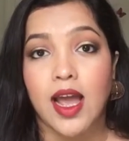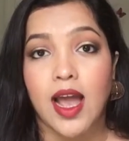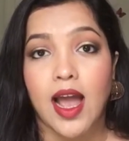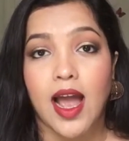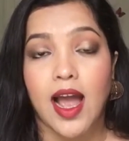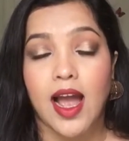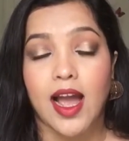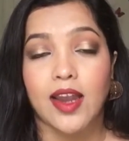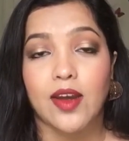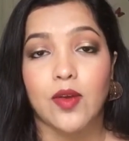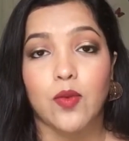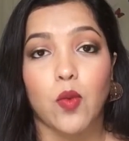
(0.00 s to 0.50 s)

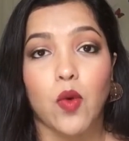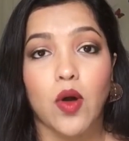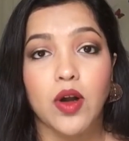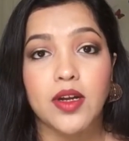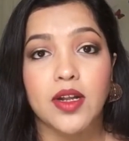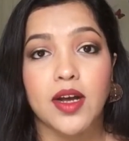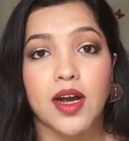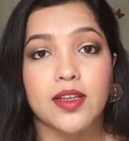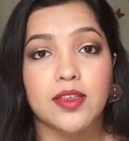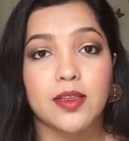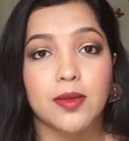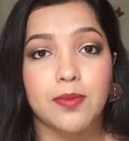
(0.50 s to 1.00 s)
and
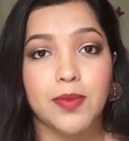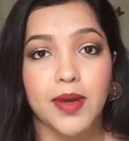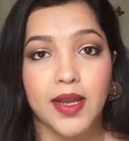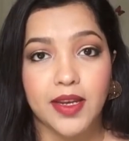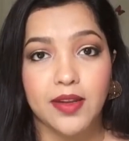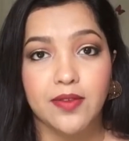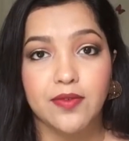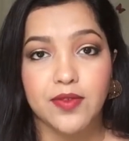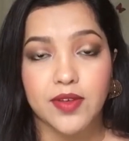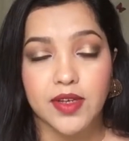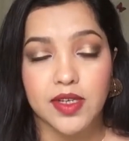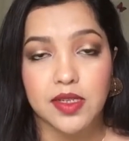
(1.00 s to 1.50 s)
what are the
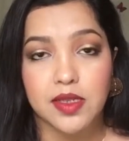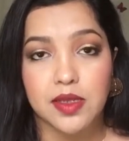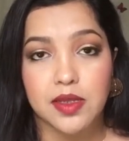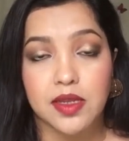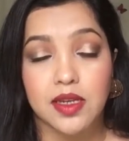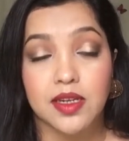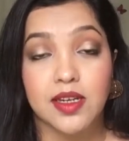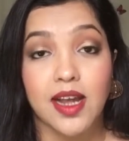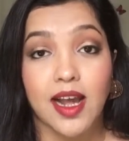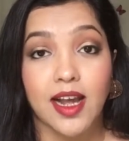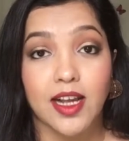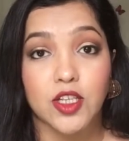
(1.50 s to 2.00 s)
benefits
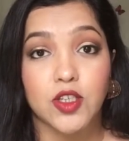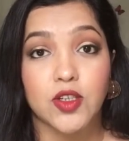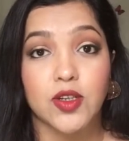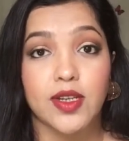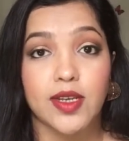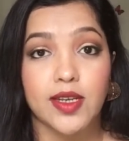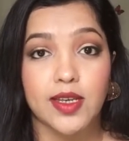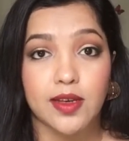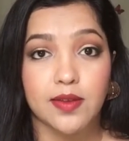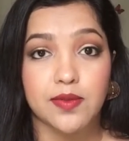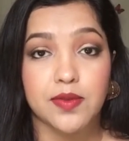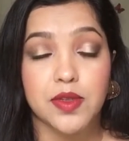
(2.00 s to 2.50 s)
it
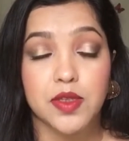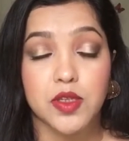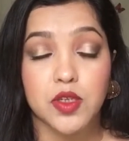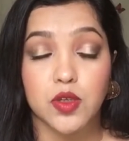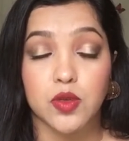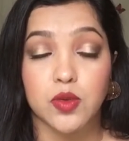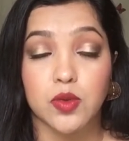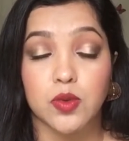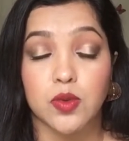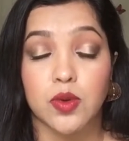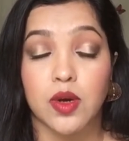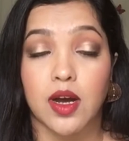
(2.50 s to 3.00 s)
actually gives
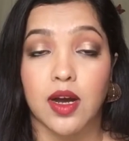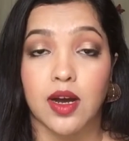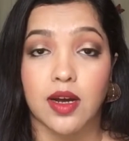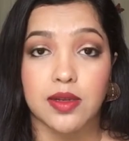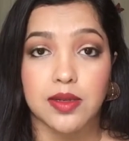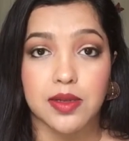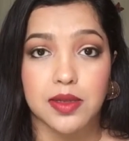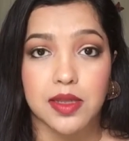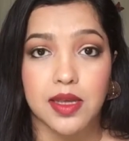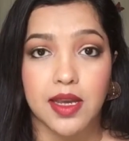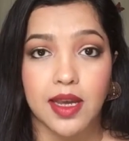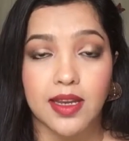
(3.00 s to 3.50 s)
to
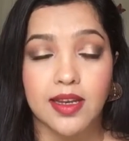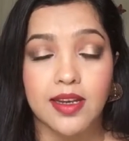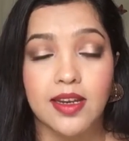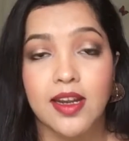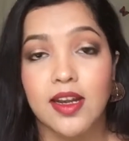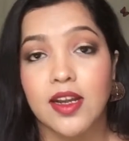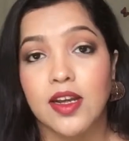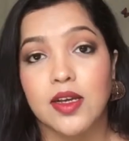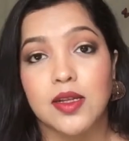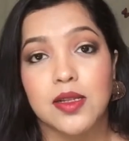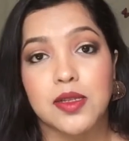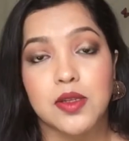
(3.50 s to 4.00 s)
our skin,
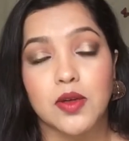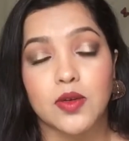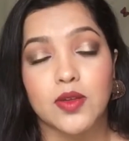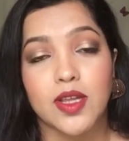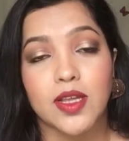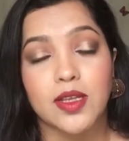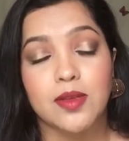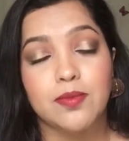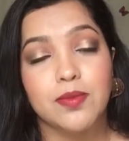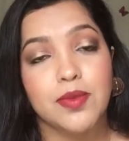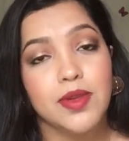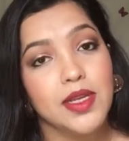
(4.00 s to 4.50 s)
so
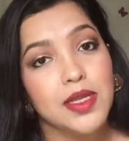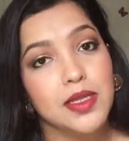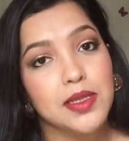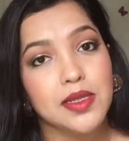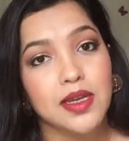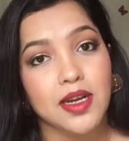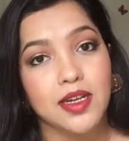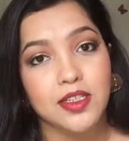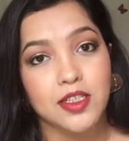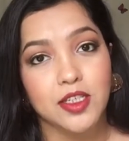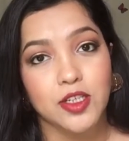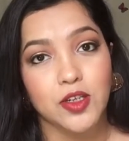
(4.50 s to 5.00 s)
then please
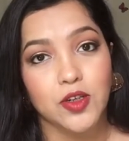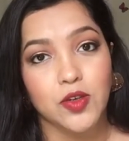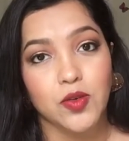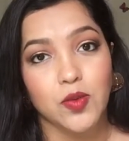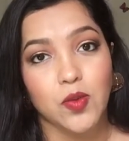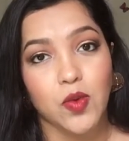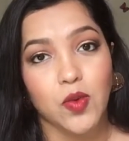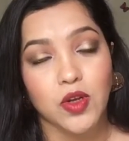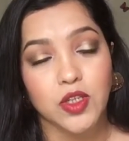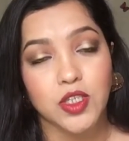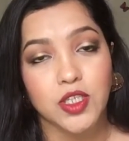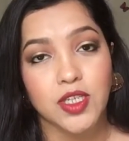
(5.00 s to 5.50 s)
continue
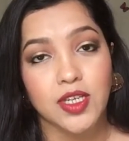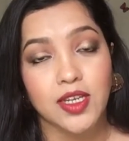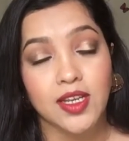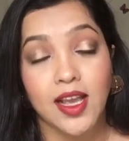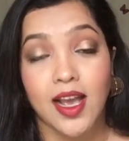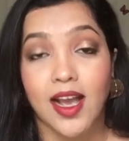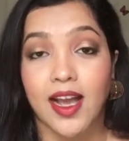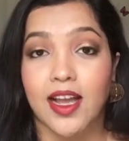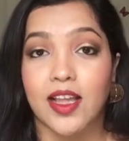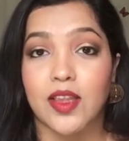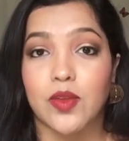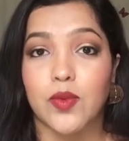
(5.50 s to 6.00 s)
watching,
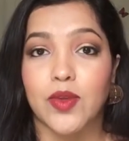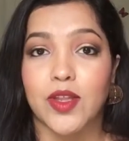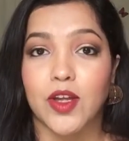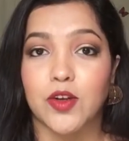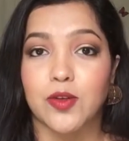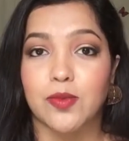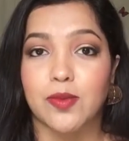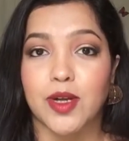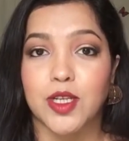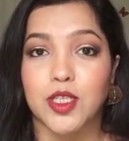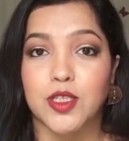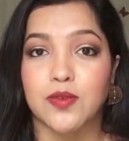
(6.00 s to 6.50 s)
and
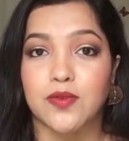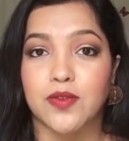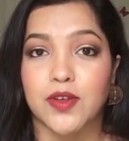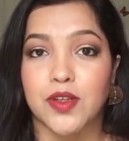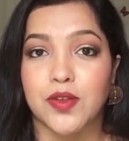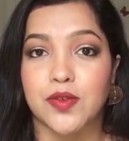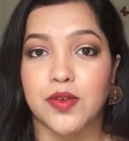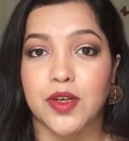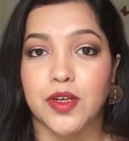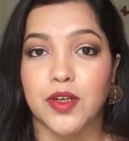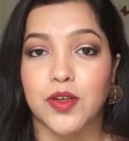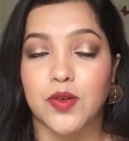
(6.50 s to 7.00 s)
without much
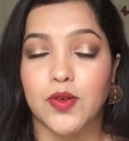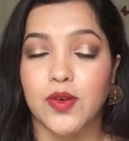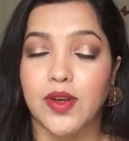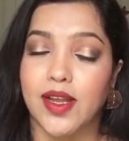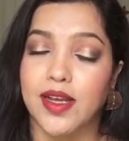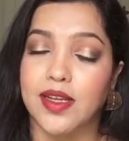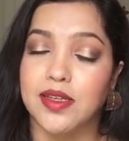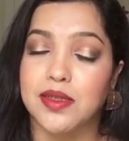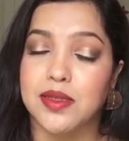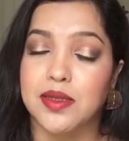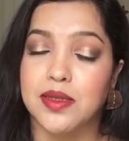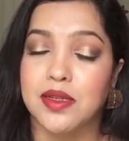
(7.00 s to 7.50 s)
further ado,
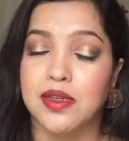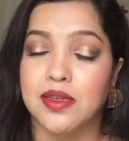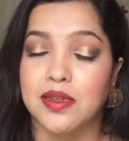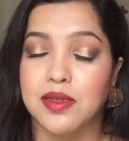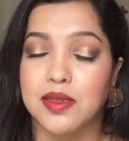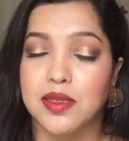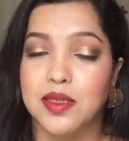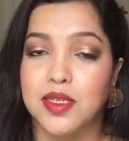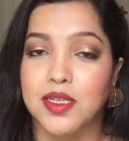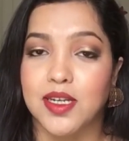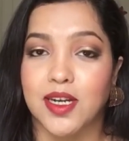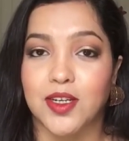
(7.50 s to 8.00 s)
let's
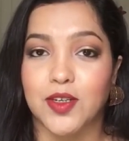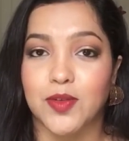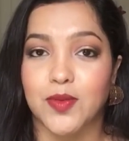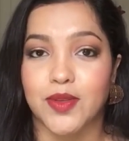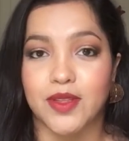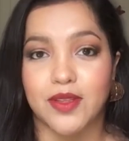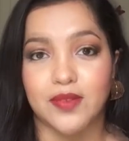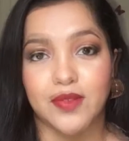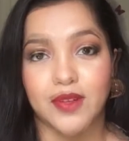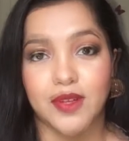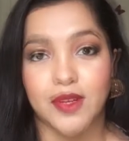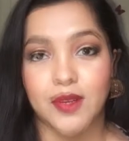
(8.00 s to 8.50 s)
start
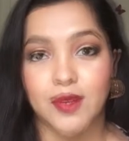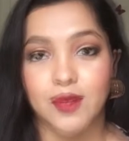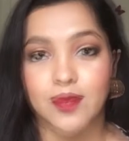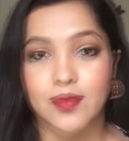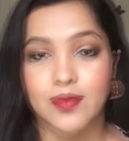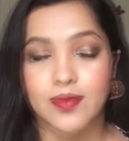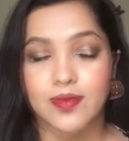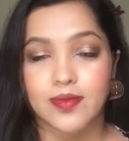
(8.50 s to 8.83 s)
with the video.